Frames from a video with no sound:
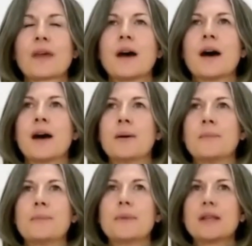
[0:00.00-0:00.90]

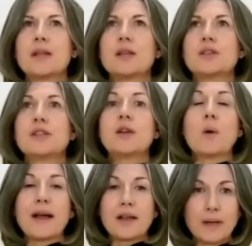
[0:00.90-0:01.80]
Um, she
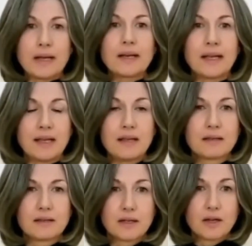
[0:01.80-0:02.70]
quite quickly,
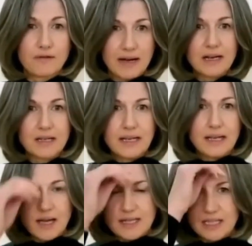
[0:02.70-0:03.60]
correctly
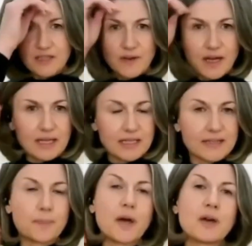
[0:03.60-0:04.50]
identified it as
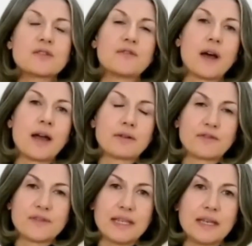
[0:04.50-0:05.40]
a post viral
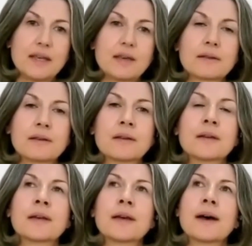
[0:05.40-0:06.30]
fatigue.
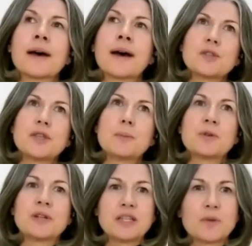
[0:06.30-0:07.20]
She
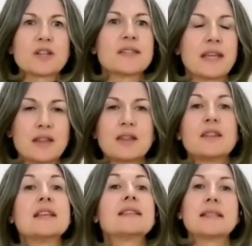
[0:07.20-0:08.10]
pretty much said,
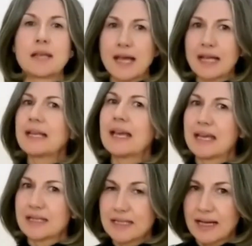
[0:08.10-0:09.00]
this is likely
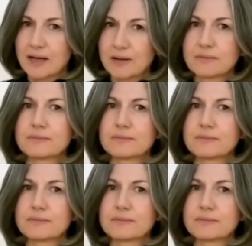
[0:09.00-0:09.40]
it now.